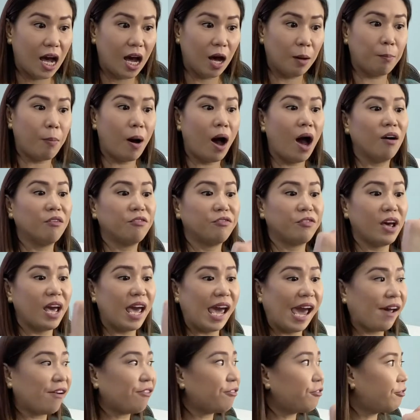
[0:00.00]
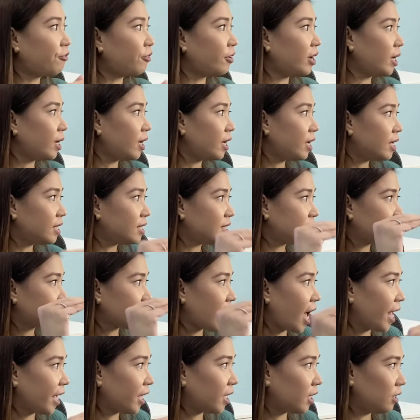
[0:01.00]
above every
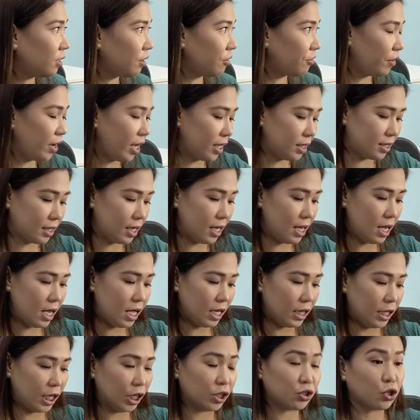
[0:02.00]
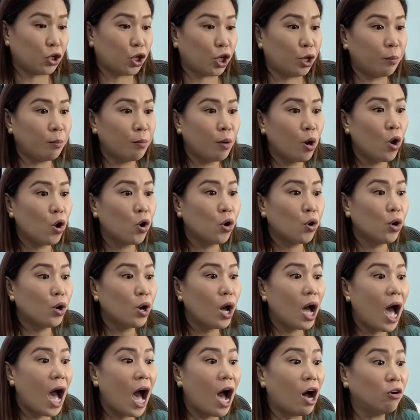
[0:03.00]
cycle of it, the term,
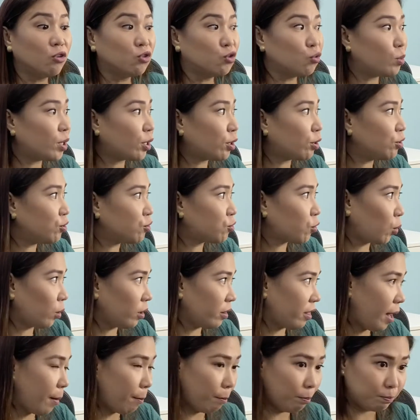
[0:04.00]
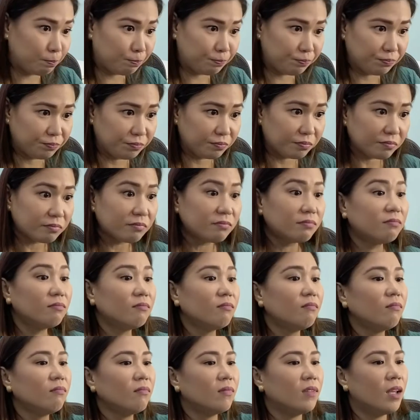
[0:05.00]
how do we control them?
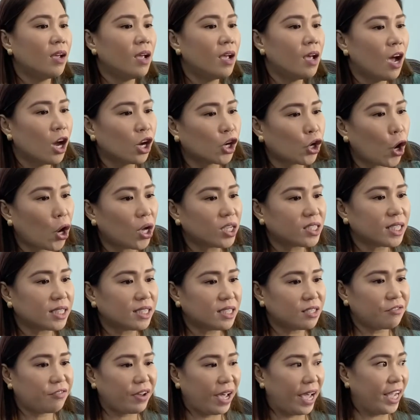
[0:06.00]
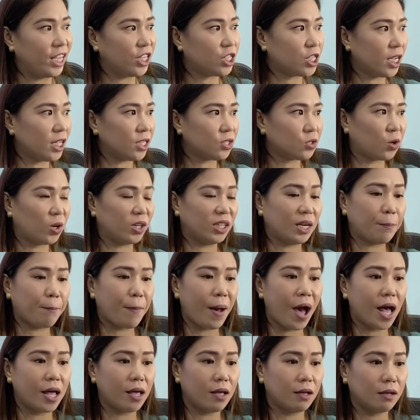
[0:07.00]
Causative agent or the
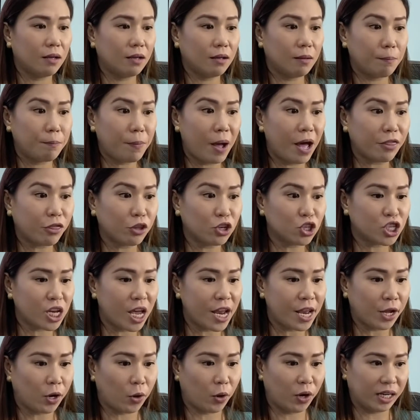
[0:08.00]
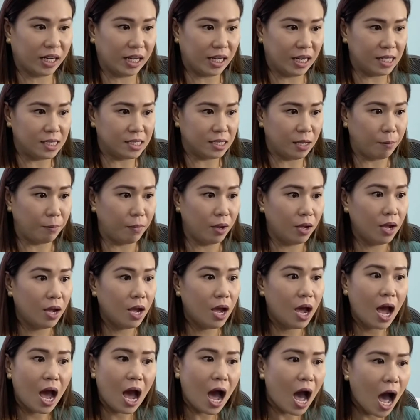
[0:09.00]
pathogenic organism.
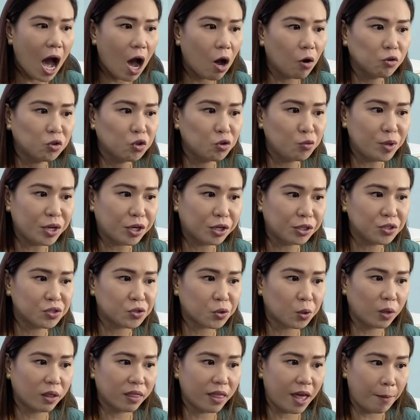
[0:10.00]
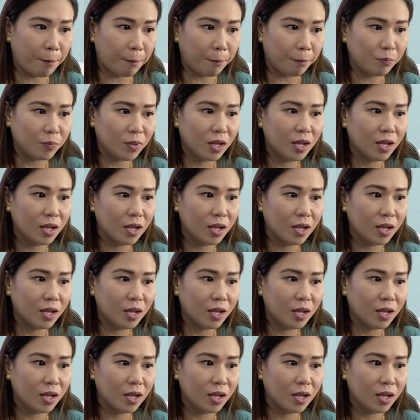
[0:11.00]
How do we control them?